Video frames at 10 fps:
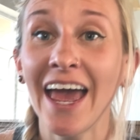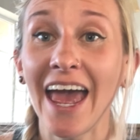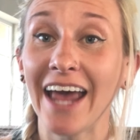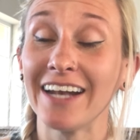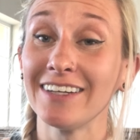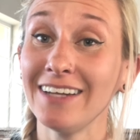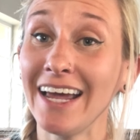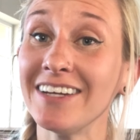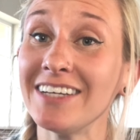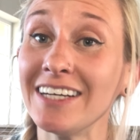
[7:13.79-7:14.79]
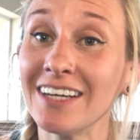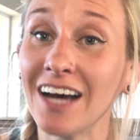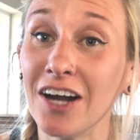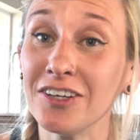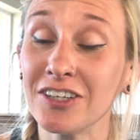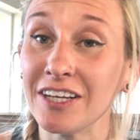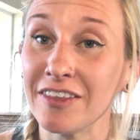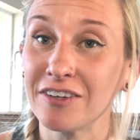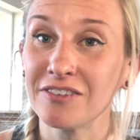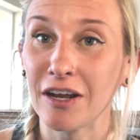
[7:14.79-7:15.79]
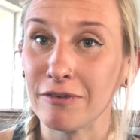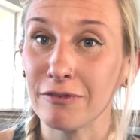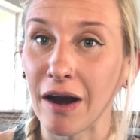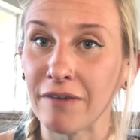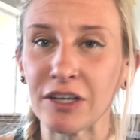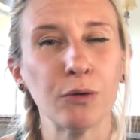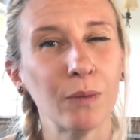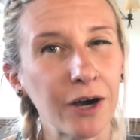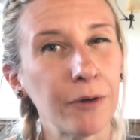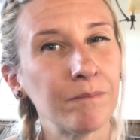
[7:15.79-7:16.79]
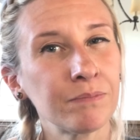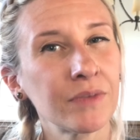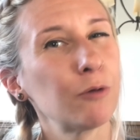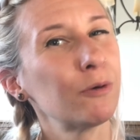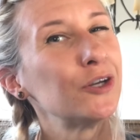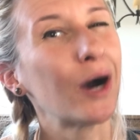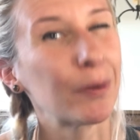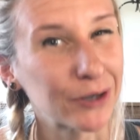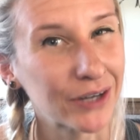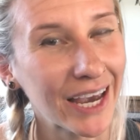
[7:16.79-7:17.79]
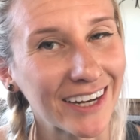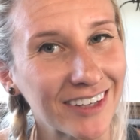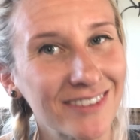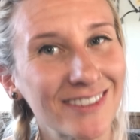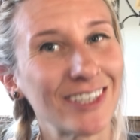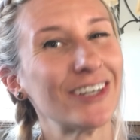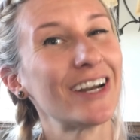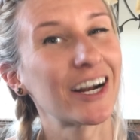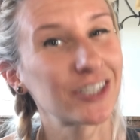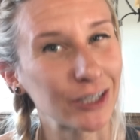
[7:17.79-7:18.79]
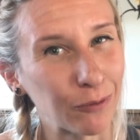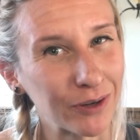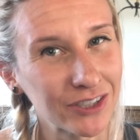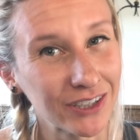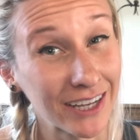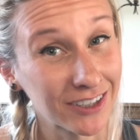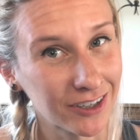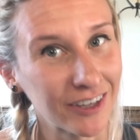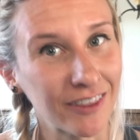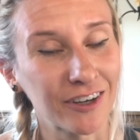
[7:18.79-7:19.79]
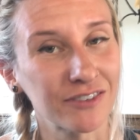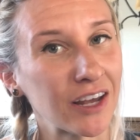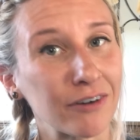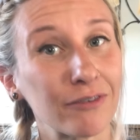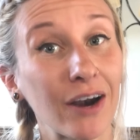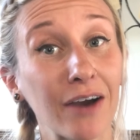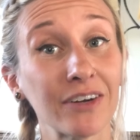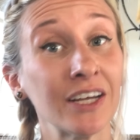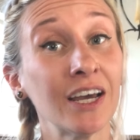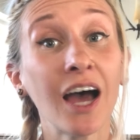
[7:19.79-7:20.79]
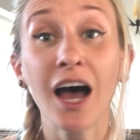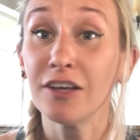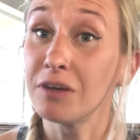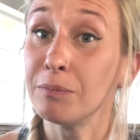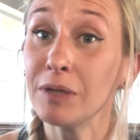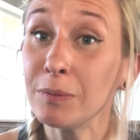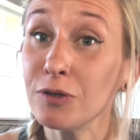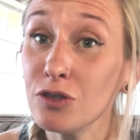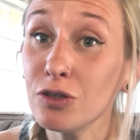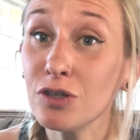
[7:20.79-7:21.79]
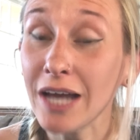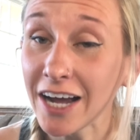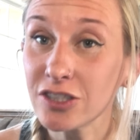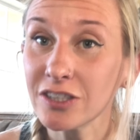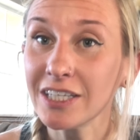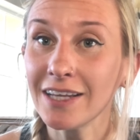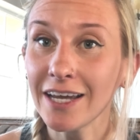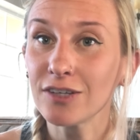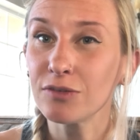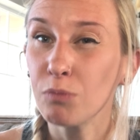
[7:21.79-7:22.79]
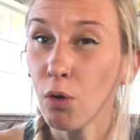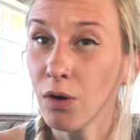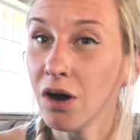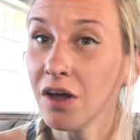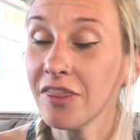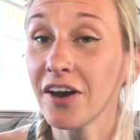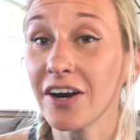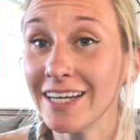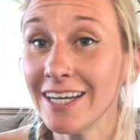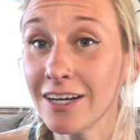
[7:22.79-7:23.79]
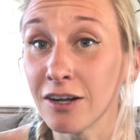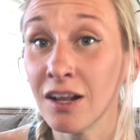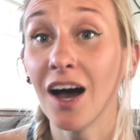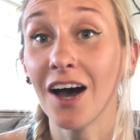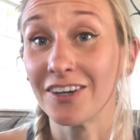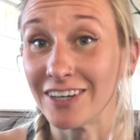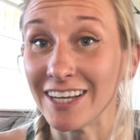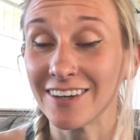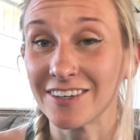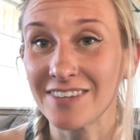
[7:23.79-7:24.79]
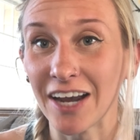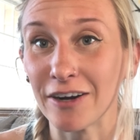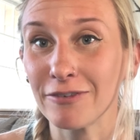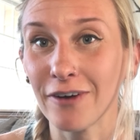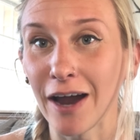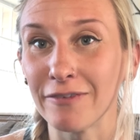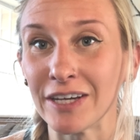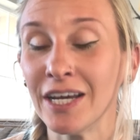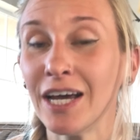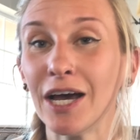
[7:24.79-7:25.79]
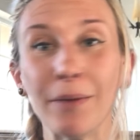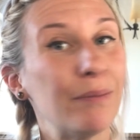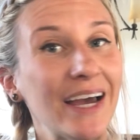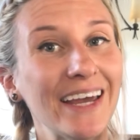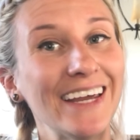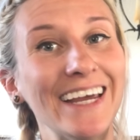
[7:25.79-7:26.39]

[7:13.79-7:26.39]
and landing underneath your center of gravity. Well, when you up your cadence, you're naturally going to land underneath your center of gravity. Some people do naturally land more on their heel underneath their center of gravity, but